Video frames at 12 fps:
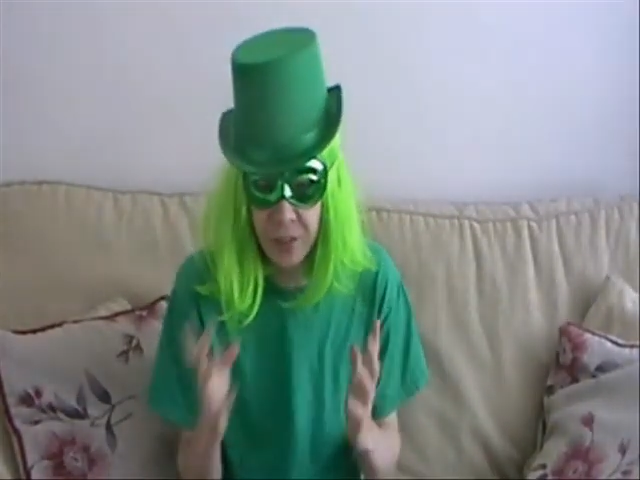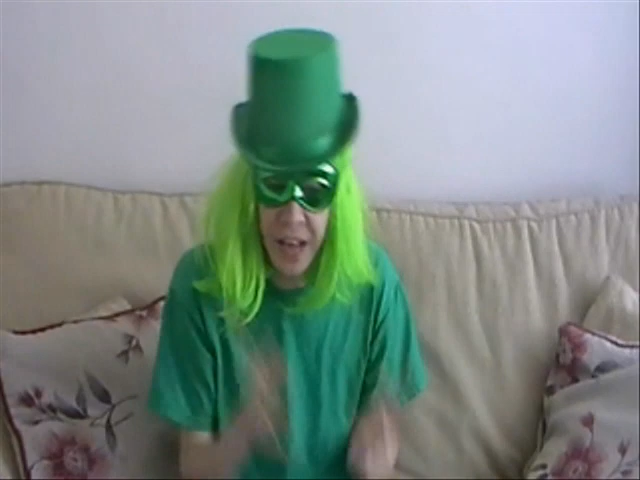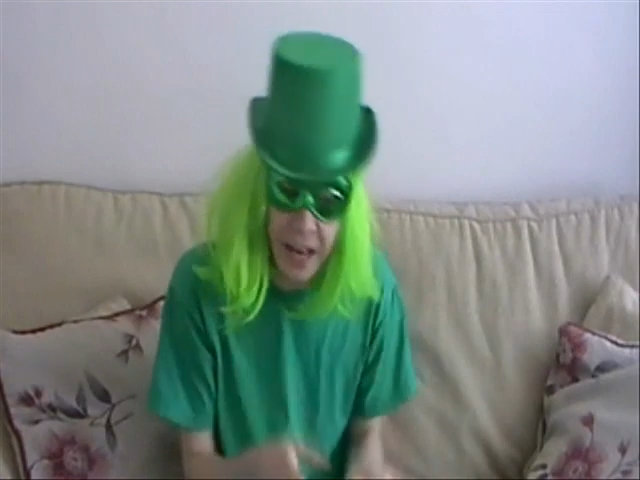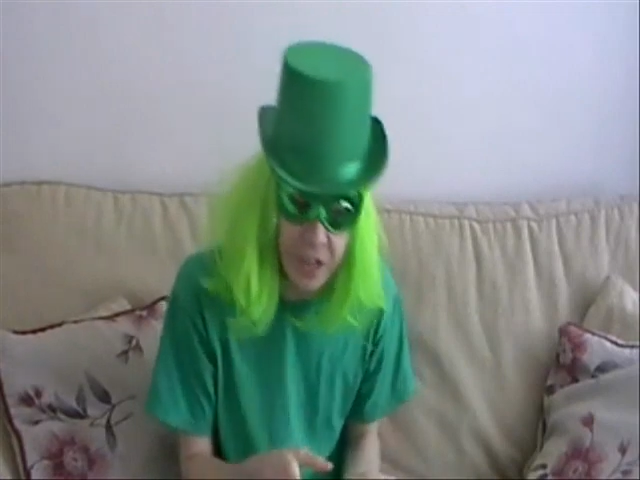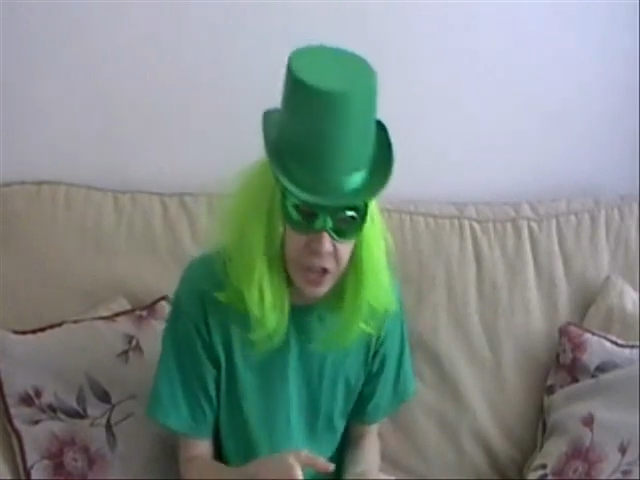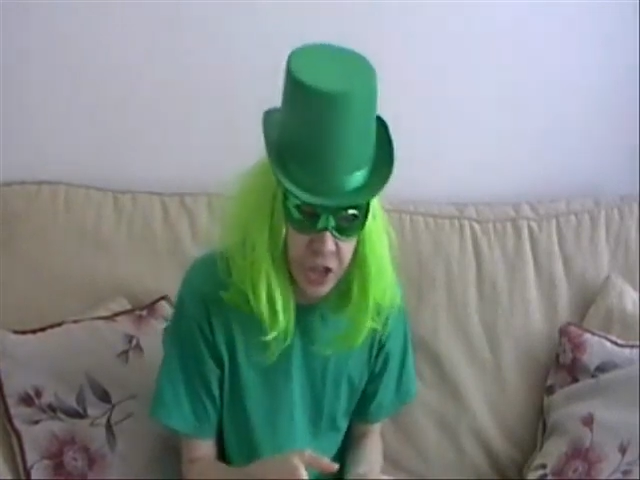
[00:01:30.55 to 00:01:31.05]

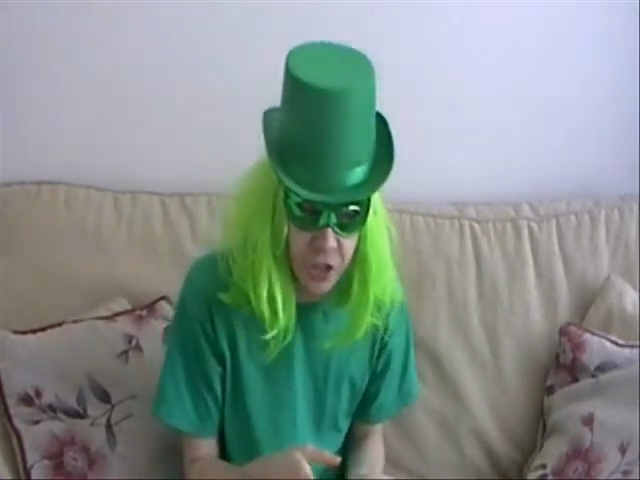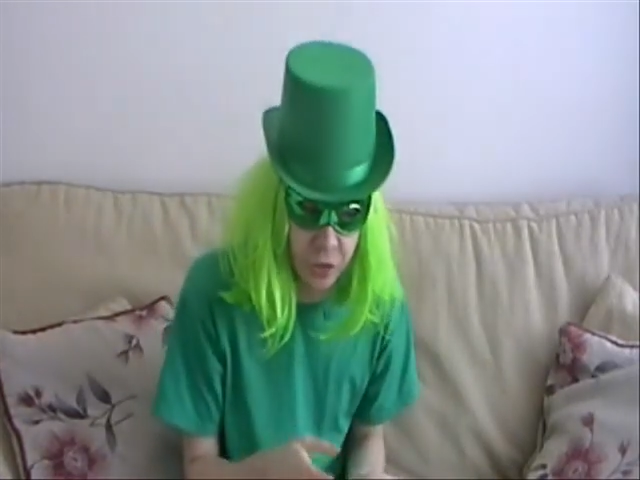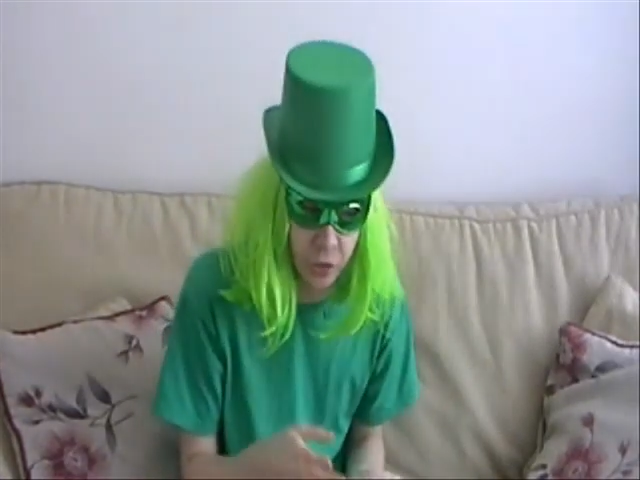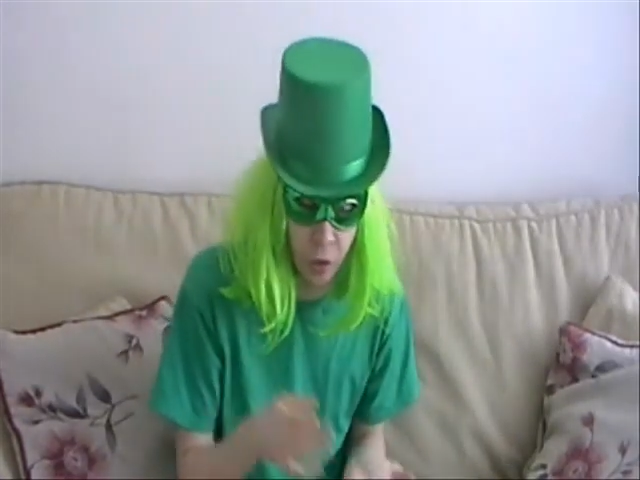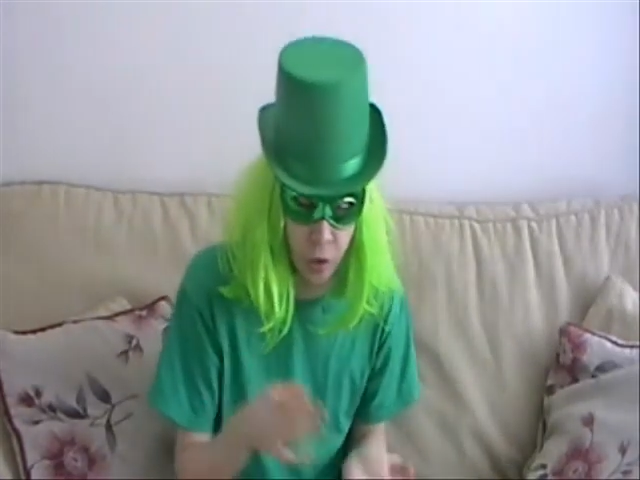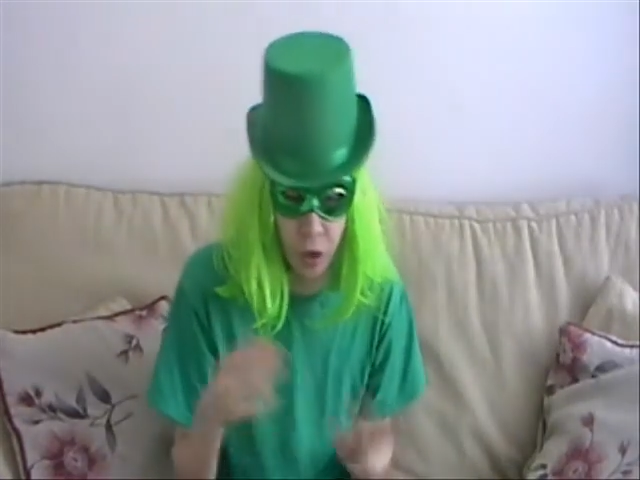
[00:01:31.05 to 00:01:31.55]
tension
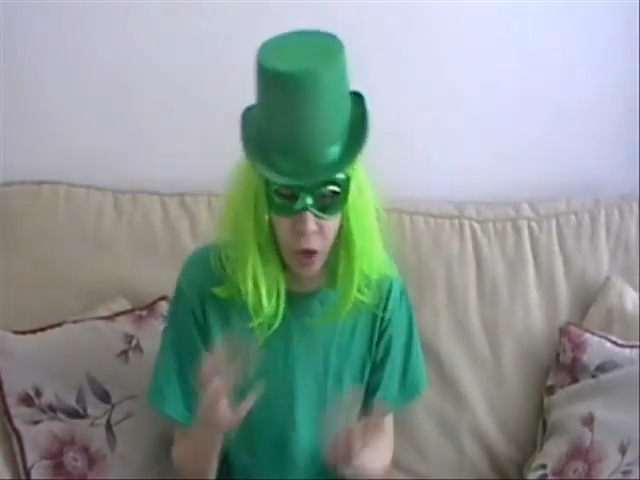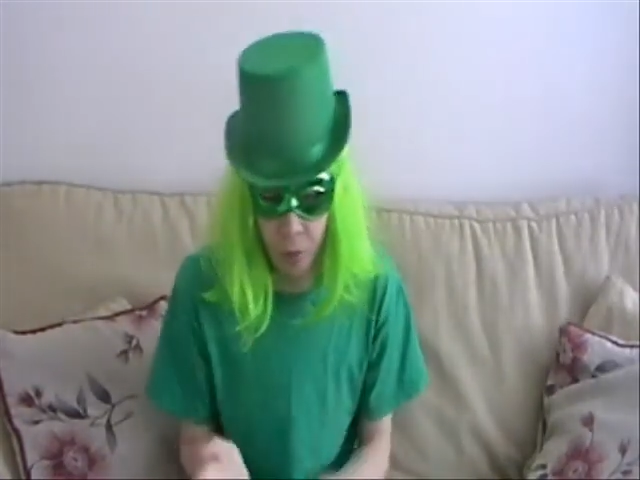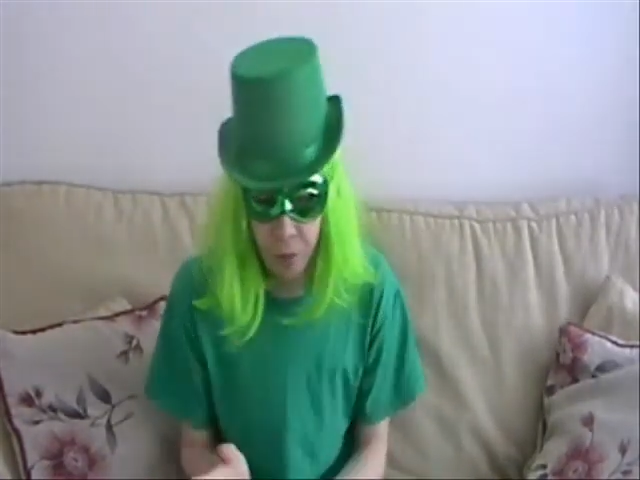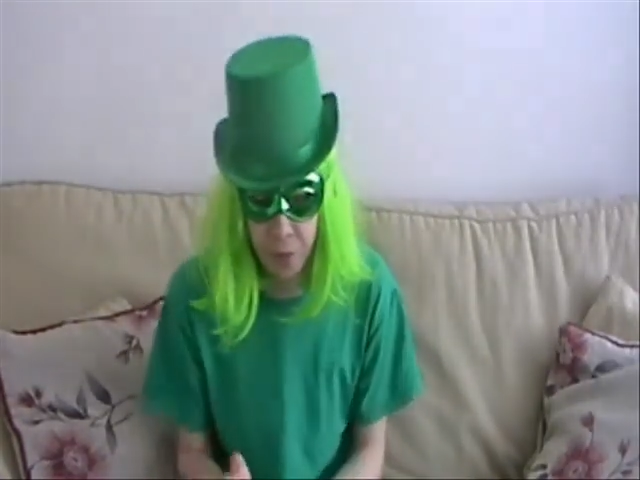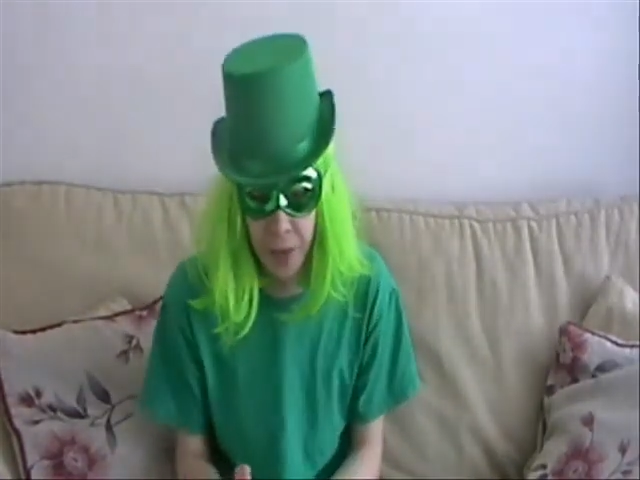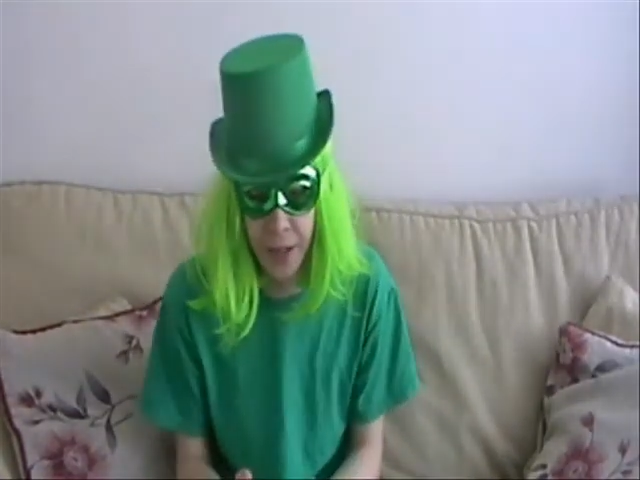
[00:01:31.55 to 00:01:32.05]
or
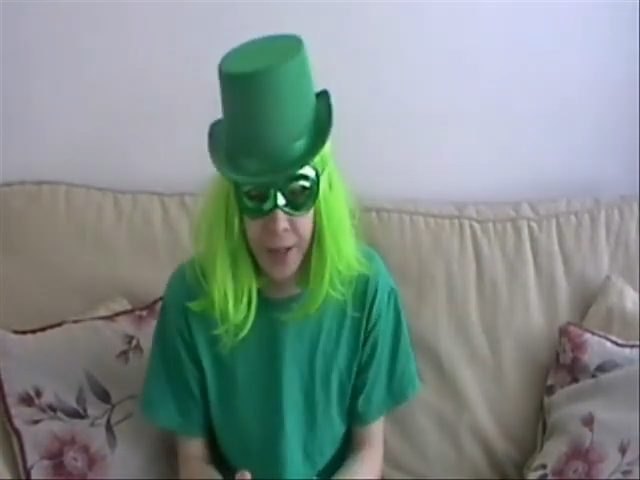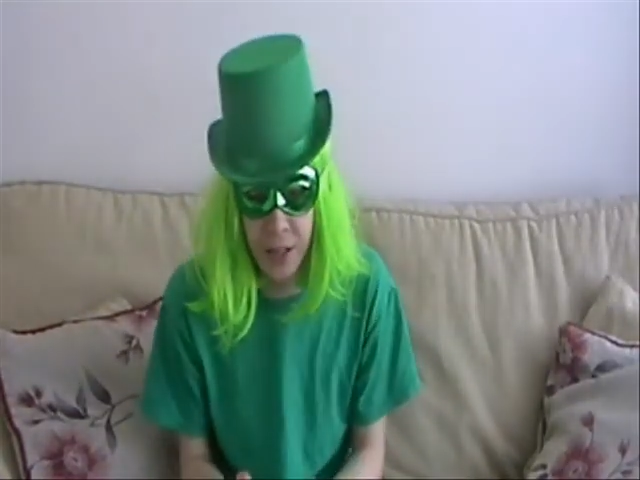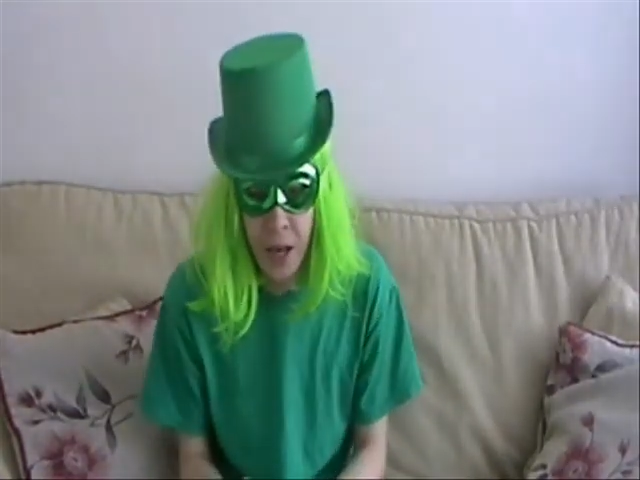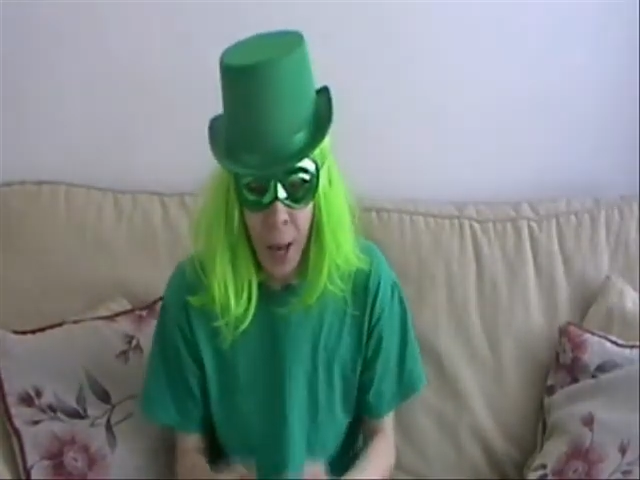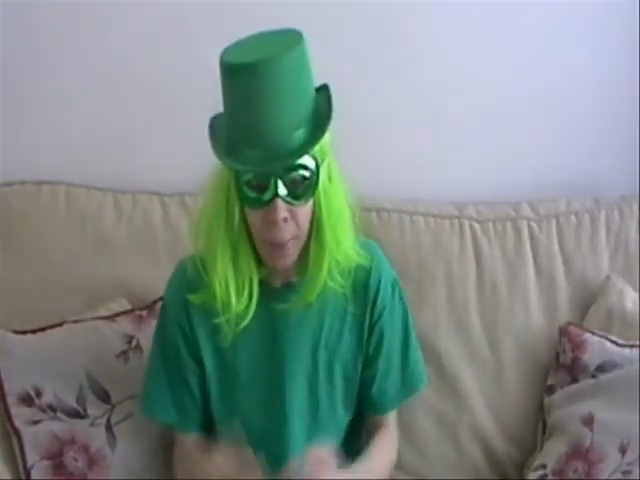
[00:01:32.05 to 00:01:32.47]
conflict,